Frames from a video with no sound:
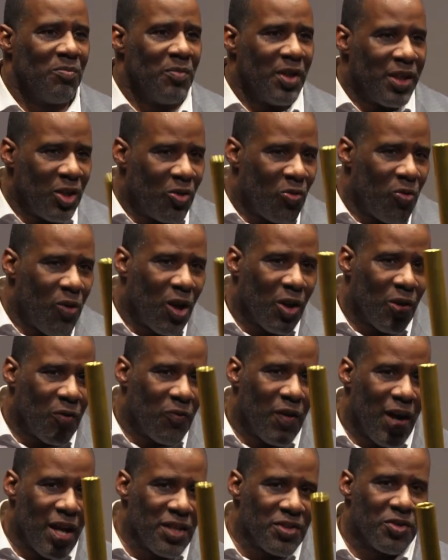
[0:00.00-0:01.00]
but he
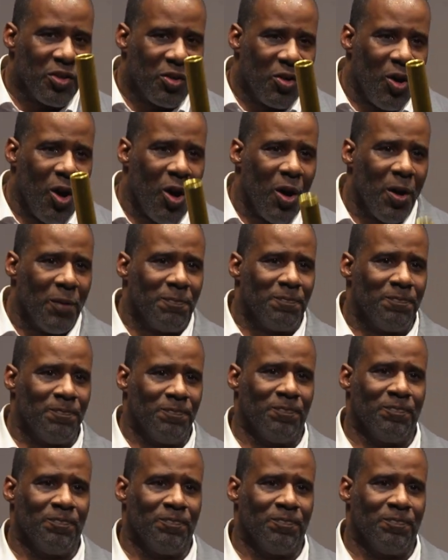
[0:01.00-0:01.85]
qualifies to call.